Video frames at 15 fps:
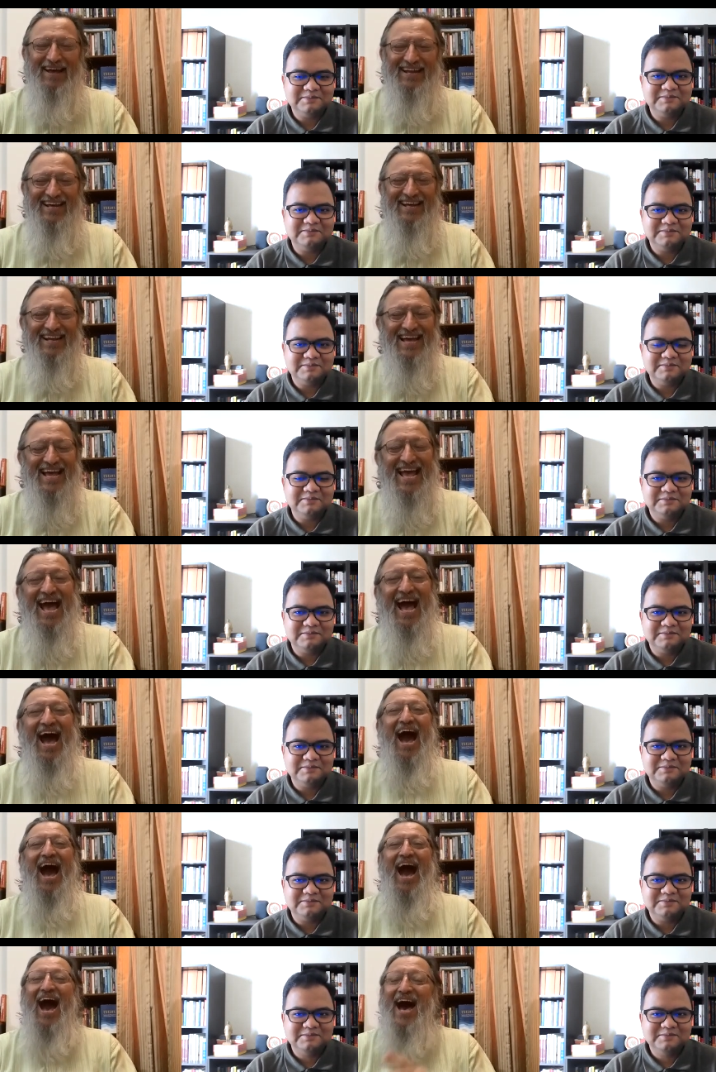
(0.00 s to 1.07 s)
Speaker 1: manner
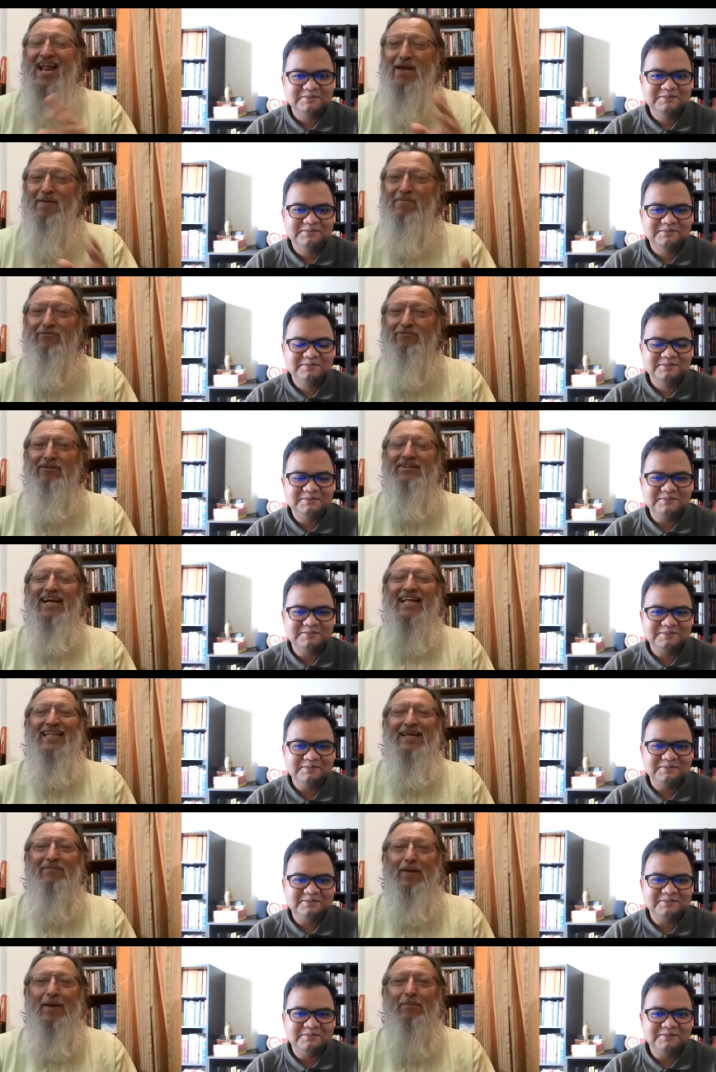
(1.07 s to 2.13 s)
are able to tell
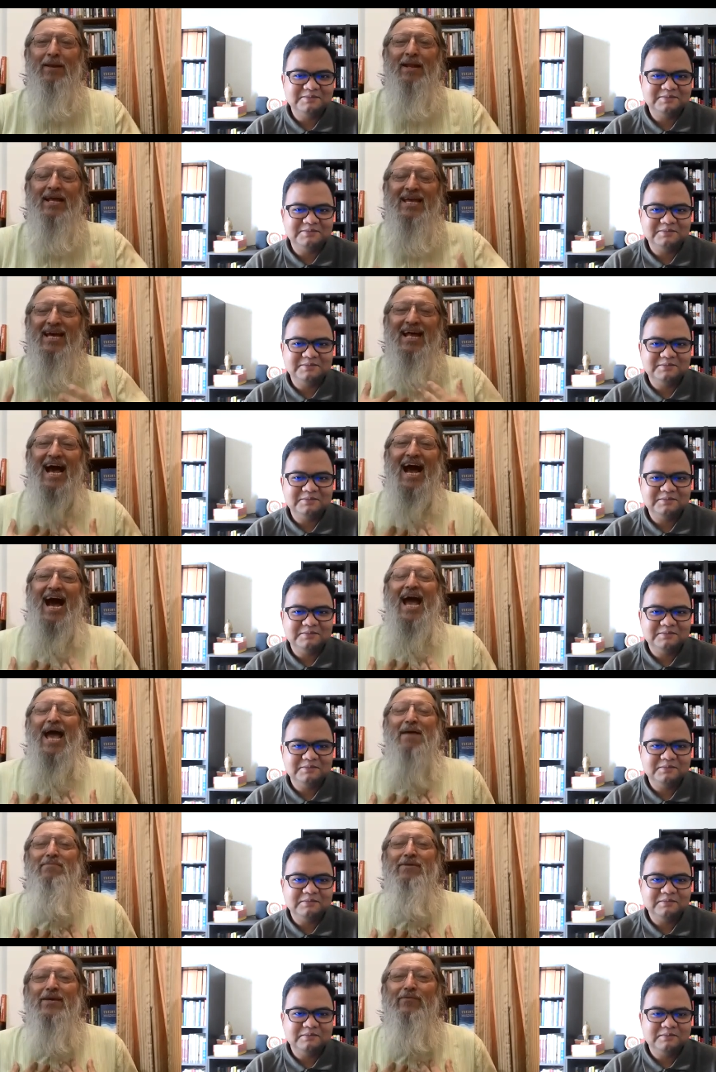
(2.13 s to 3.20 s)
the people here
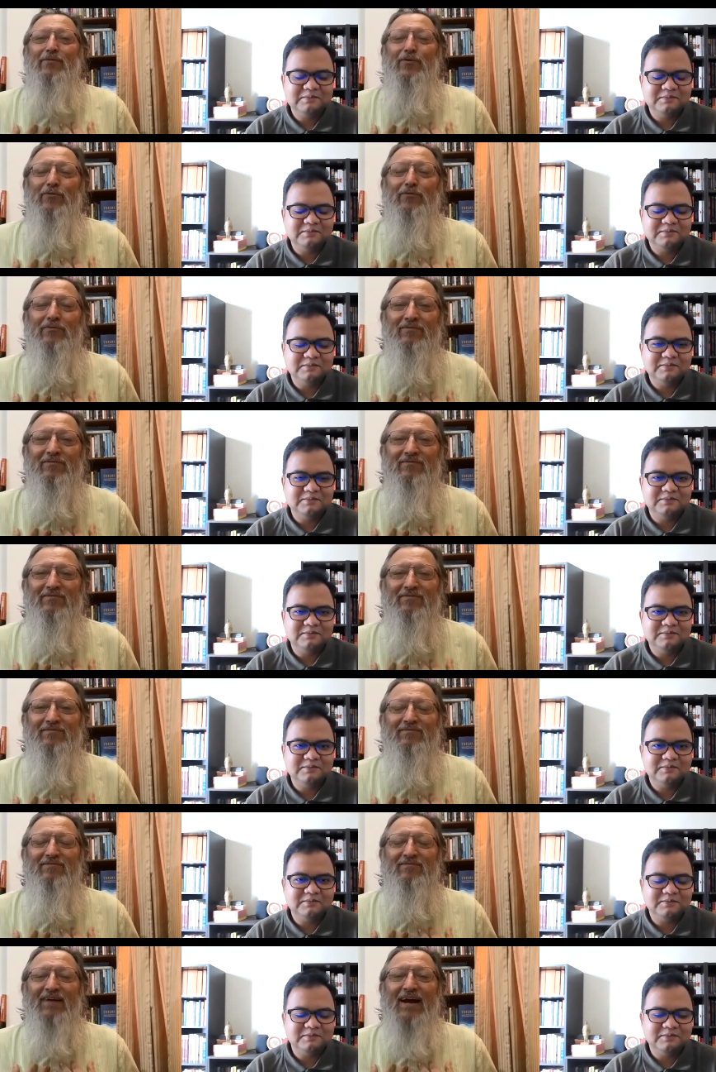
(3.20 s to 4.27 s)
i am giving you
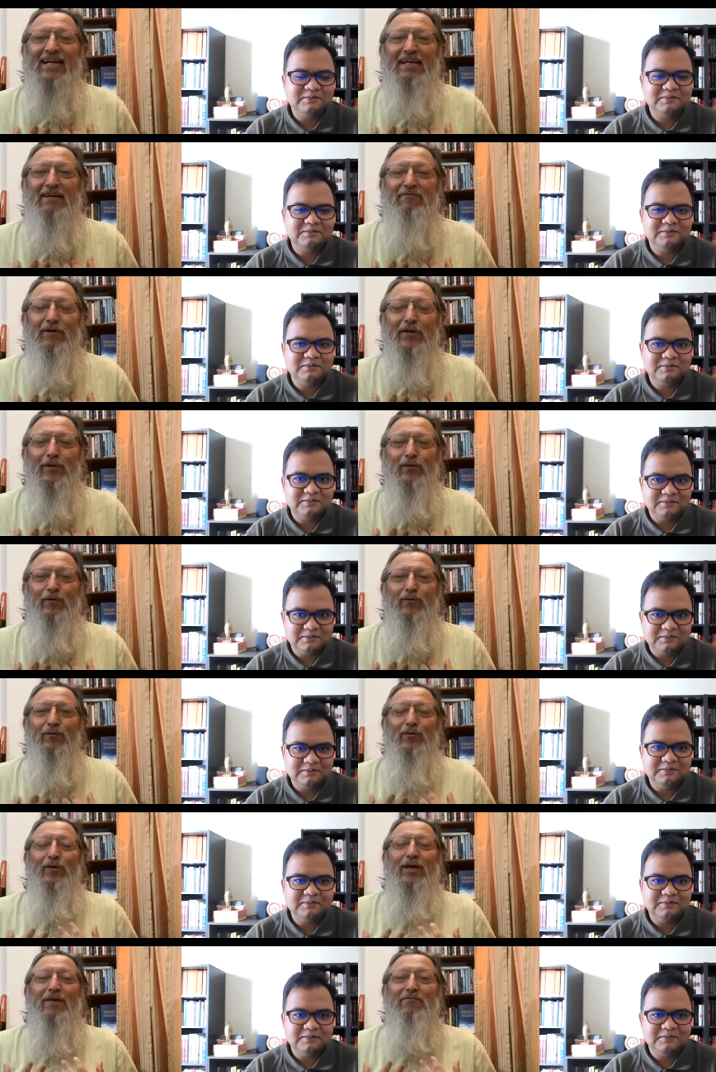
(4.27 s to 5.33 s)
fighting for you
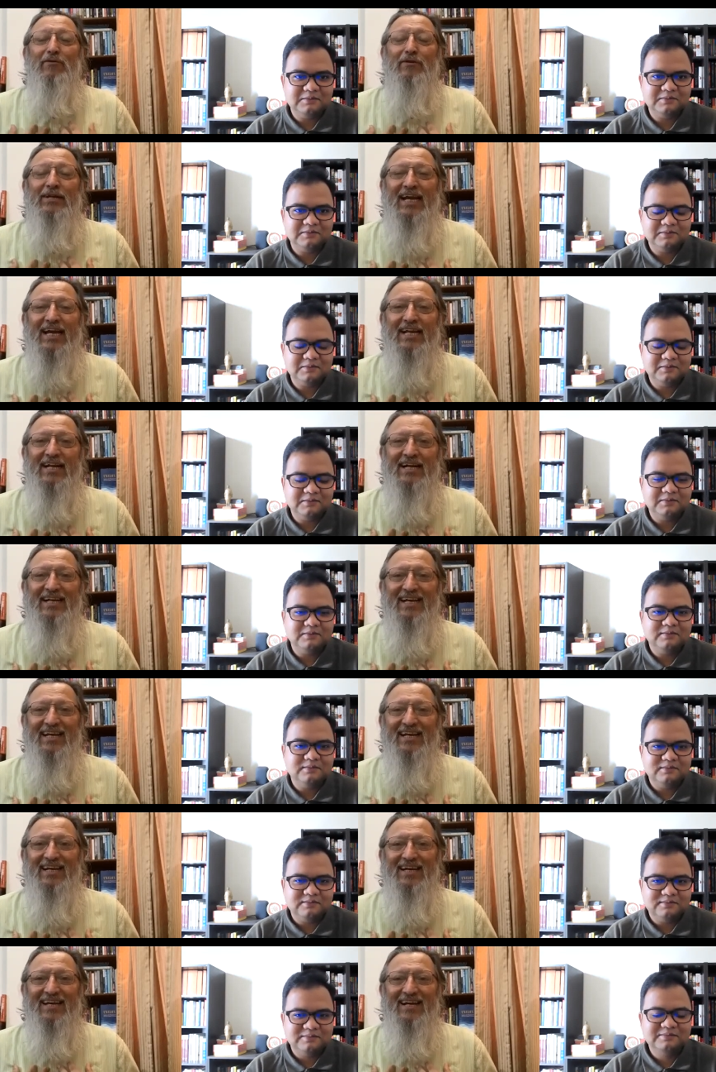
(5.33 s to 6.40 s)
to give you
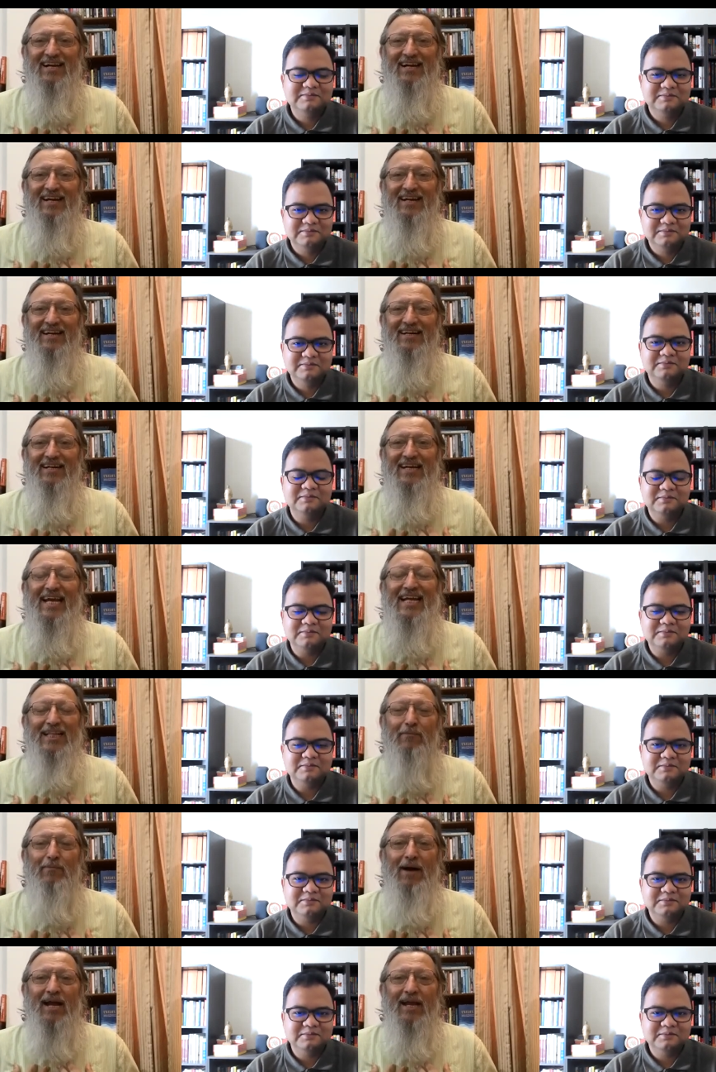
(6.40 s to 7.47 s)
dignity in
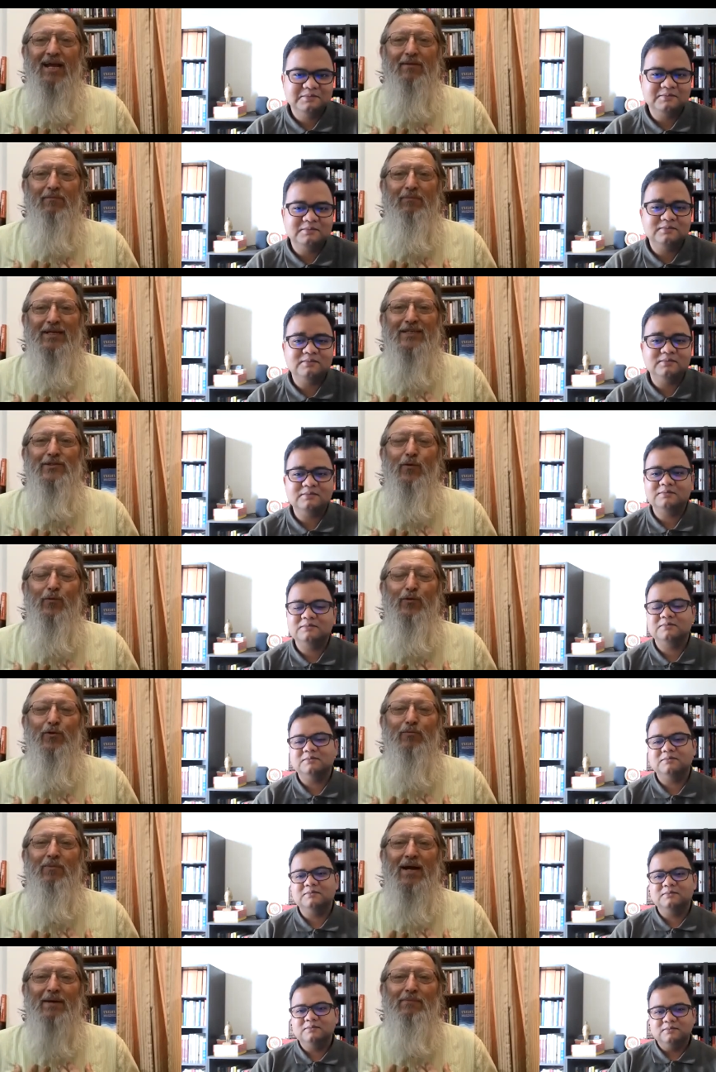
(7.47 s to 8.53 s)
the bargain, please
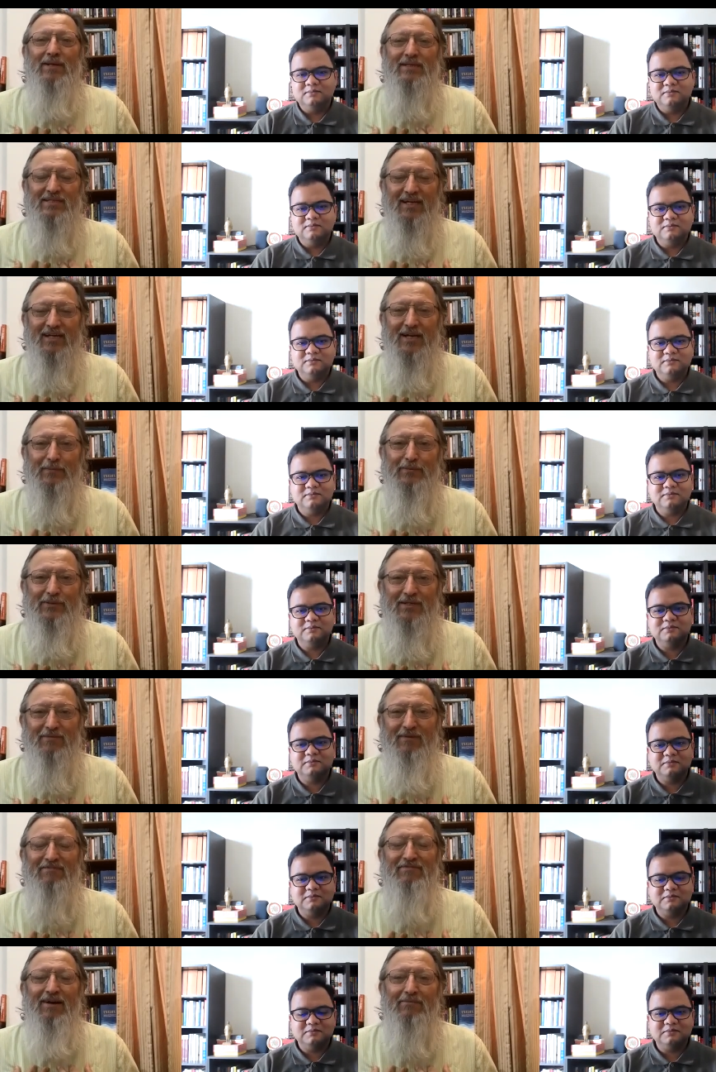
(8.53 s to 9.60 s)
overlook my personal corruption, my